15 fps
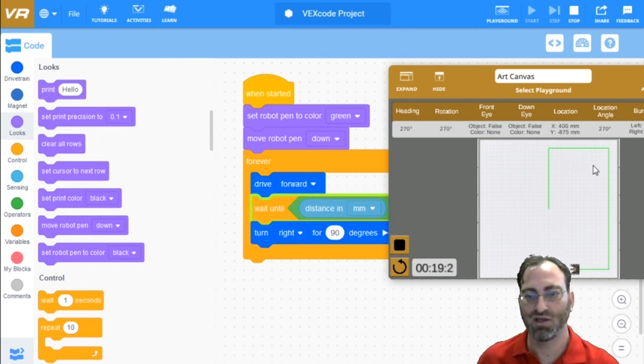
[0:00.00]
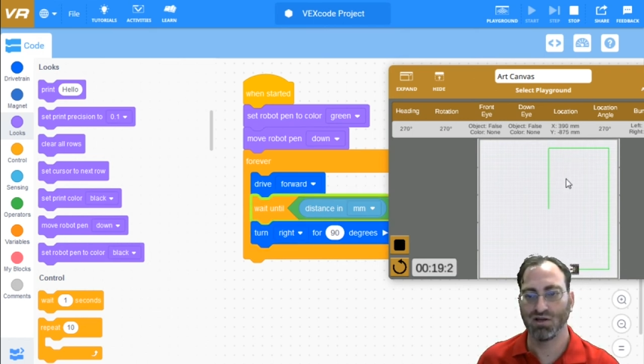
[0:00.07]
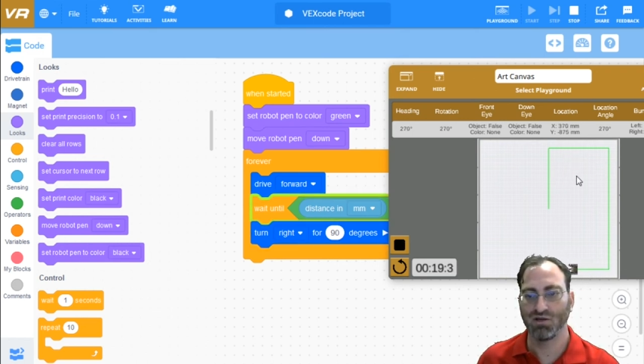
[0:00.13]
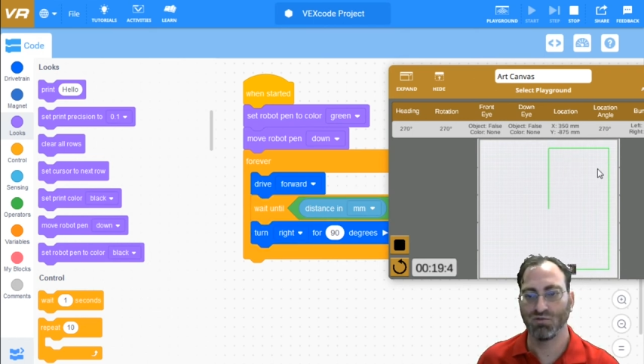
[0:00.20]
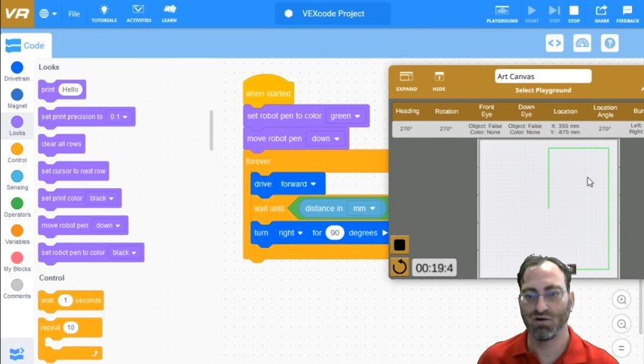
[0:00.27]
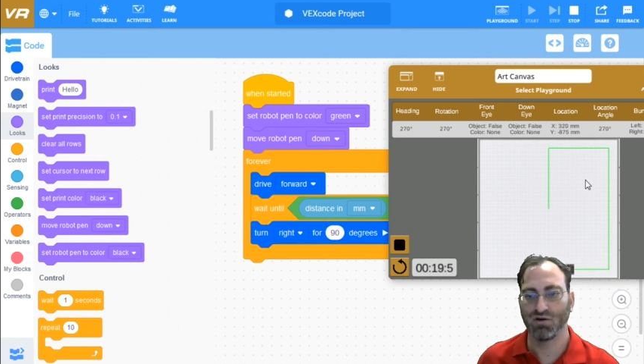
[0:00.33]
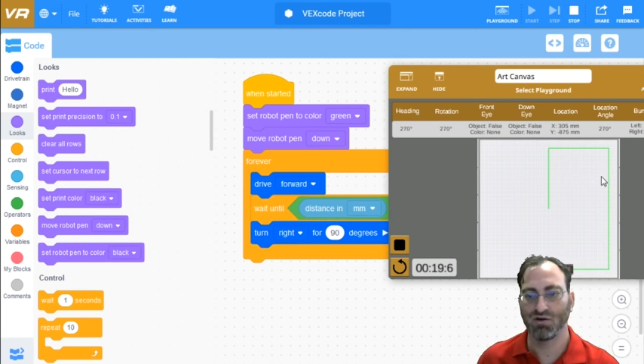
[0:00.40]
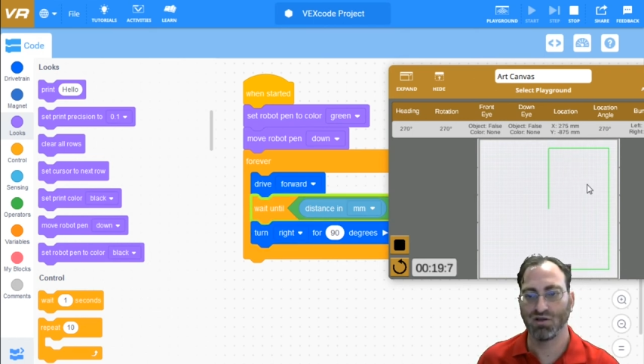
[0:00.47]

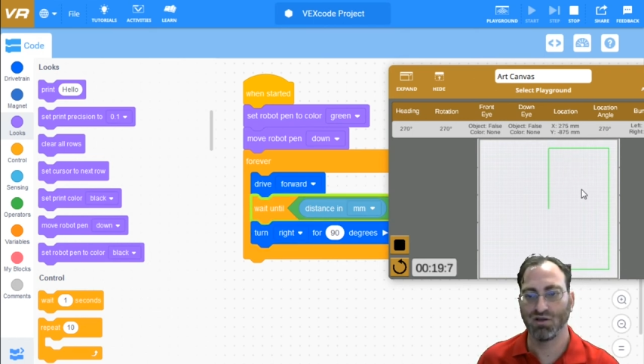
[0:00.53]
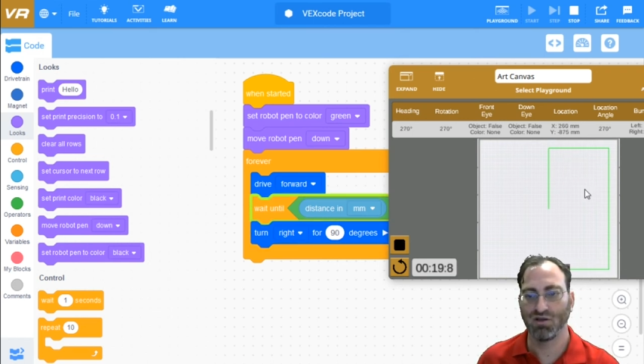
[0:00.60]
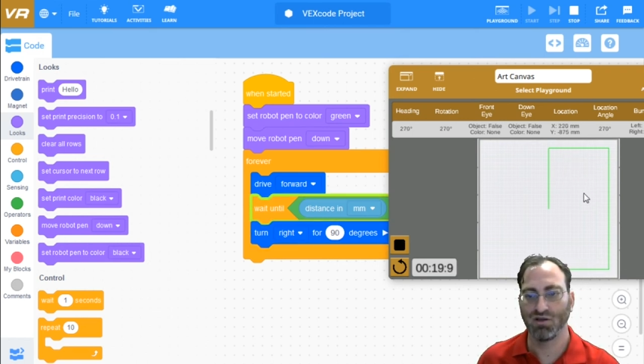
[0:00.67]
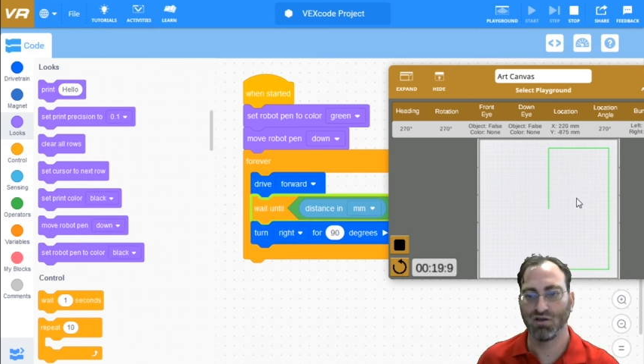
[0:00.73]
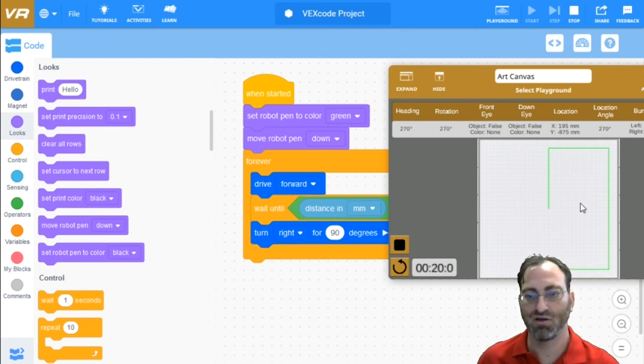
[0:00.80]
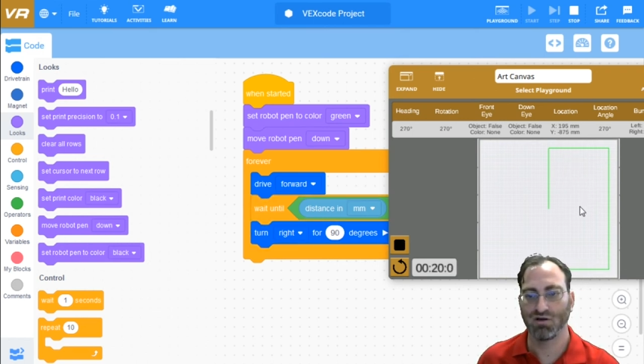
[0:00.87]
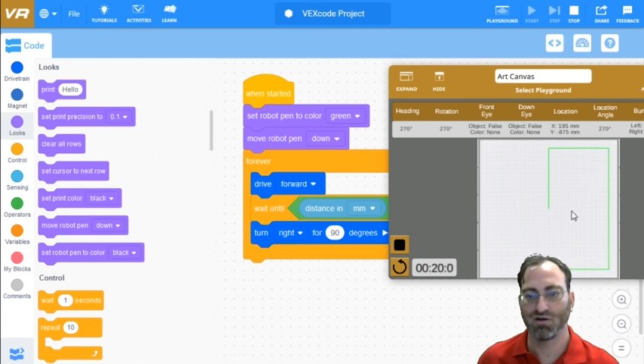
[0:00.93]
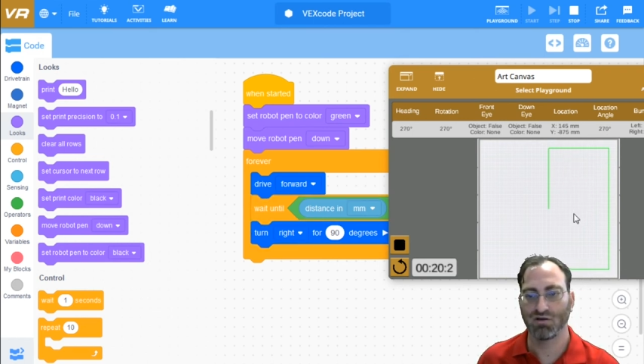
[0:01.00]
anywhere
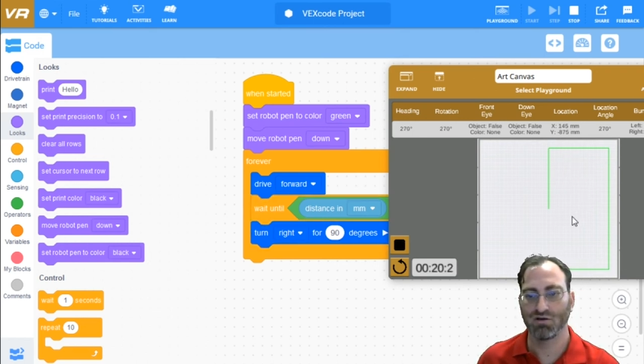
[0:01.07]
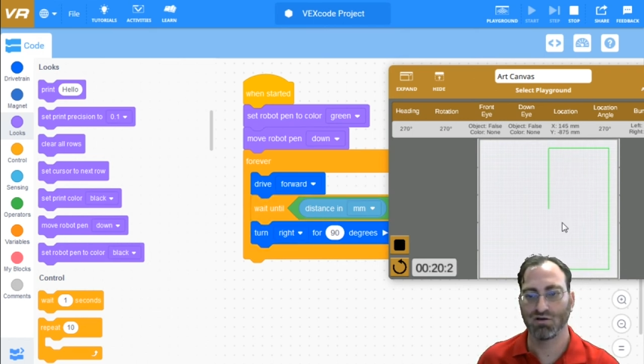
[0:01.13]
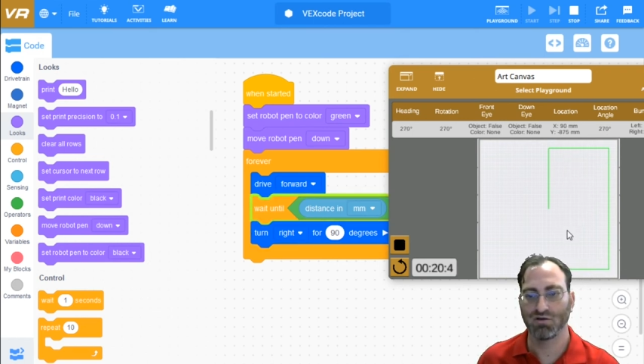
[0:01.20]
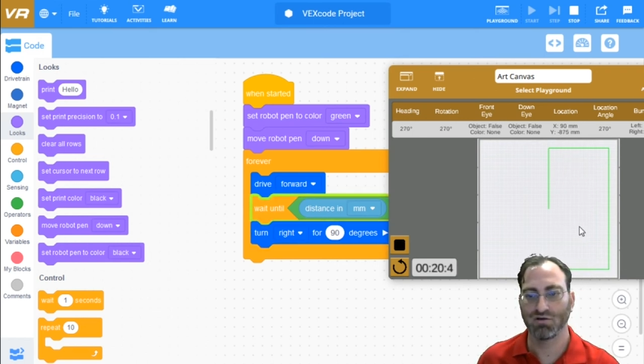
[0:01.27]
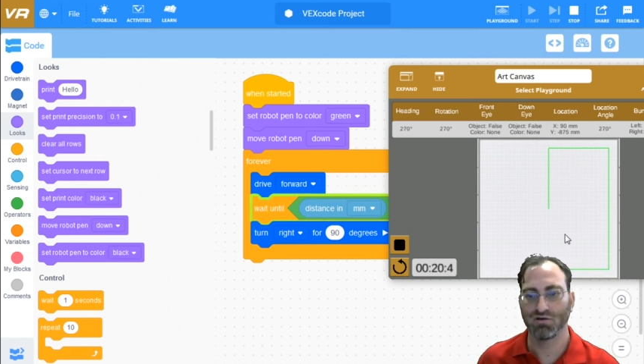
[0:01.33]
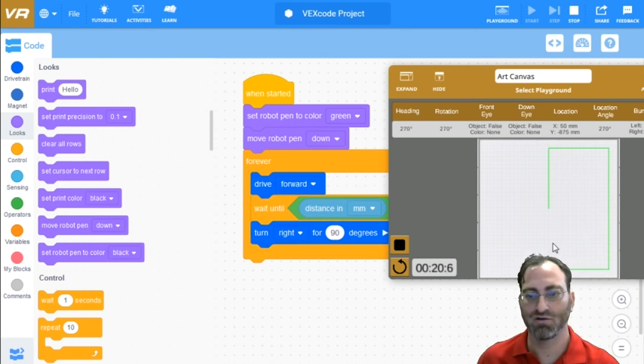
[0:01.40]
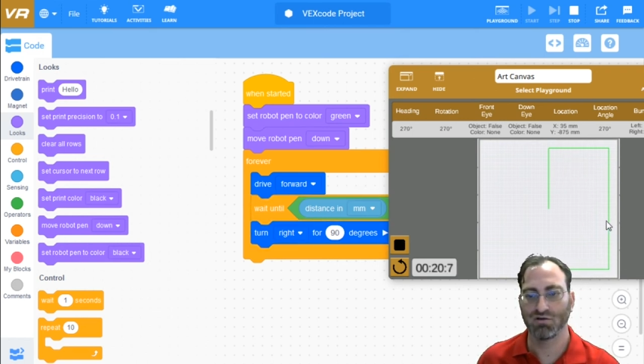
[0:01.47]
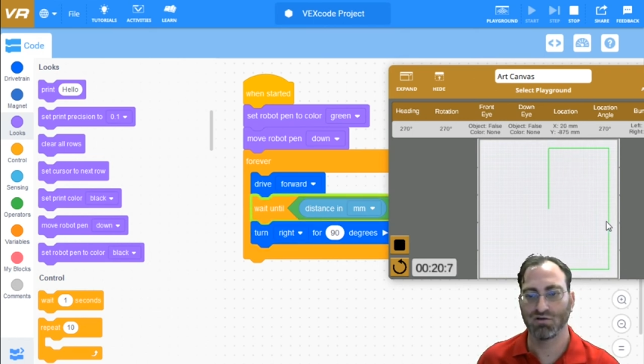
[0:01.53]

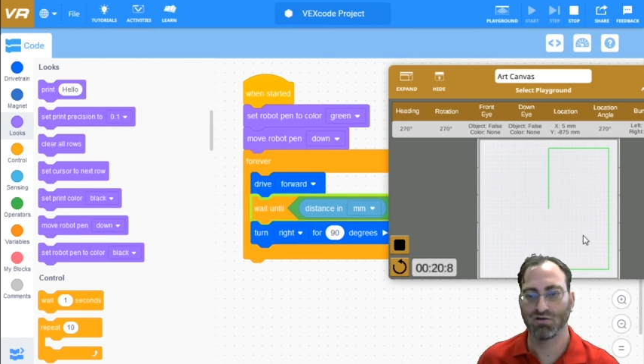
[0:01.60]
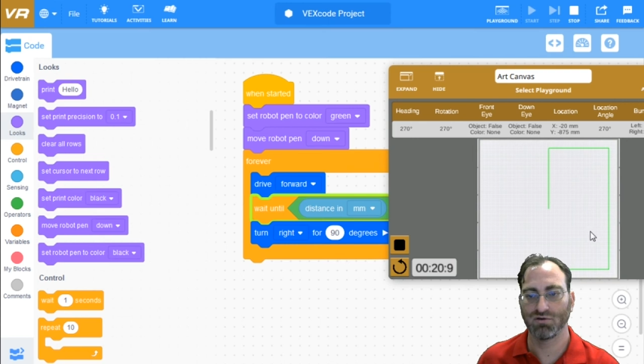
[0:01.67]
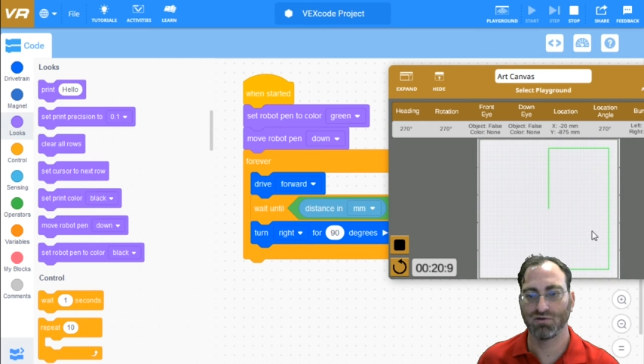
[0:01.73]
here,